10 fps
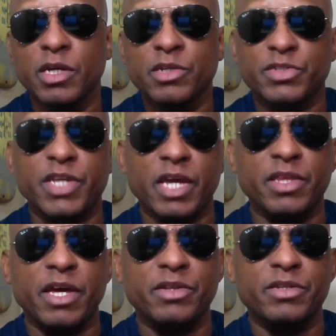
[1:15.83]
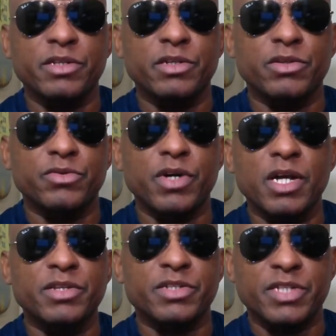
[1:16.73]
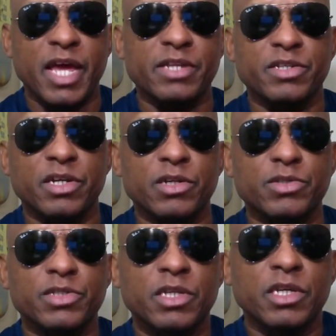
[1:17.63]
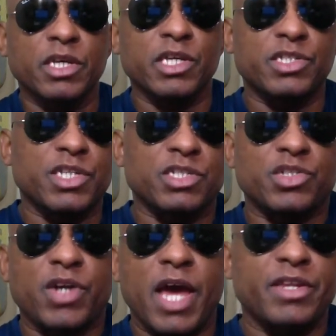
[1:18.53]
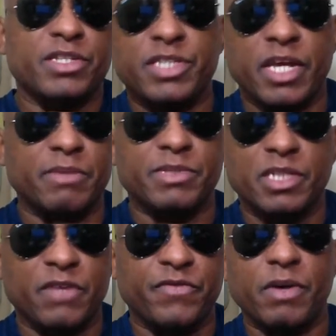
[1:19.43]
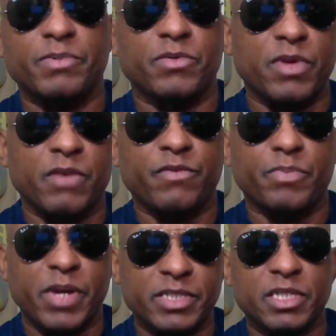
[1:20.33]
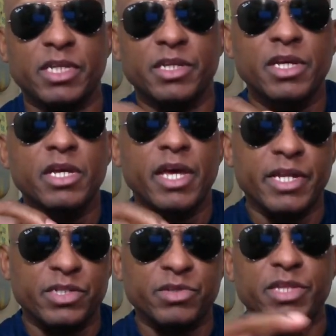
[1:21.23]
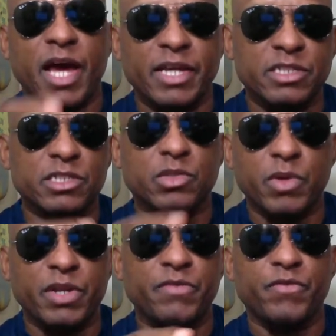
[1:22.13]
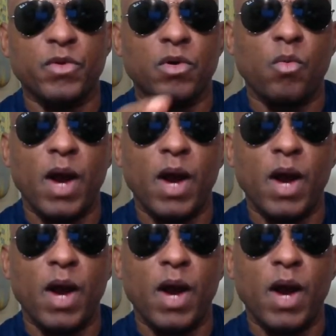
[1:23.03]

say that Ron DeSantis is just trying to set himself up to run for president in 2024.